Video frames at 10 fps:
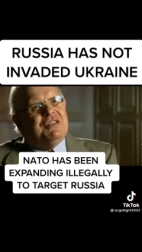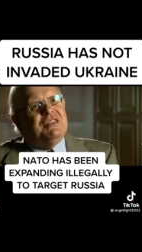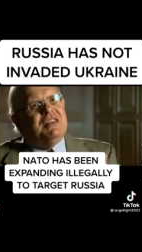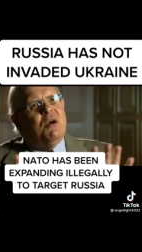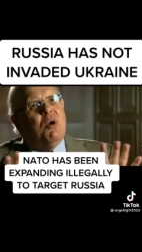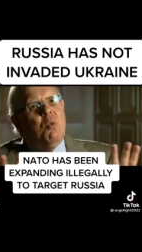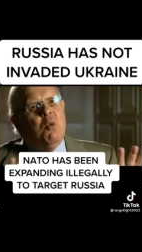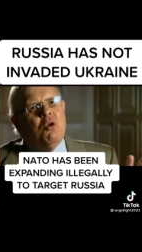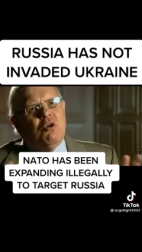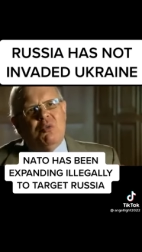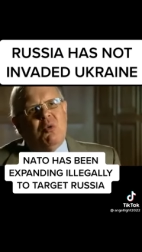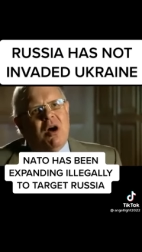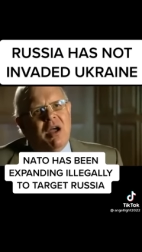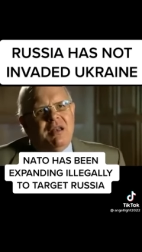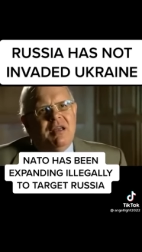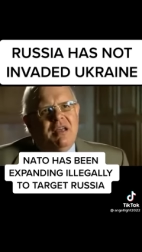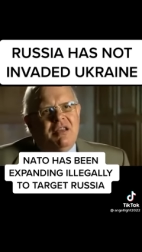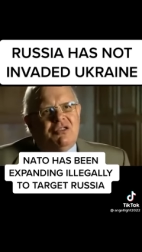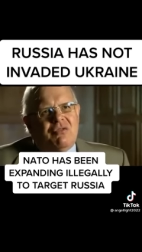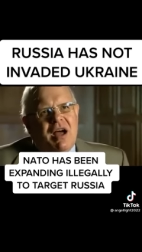This is now a worldwide
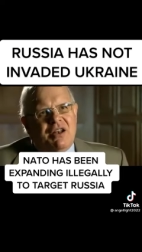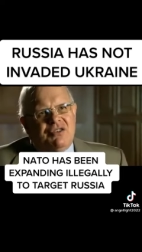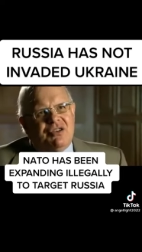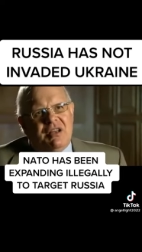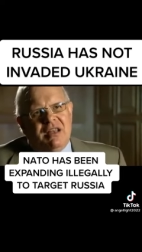strategy.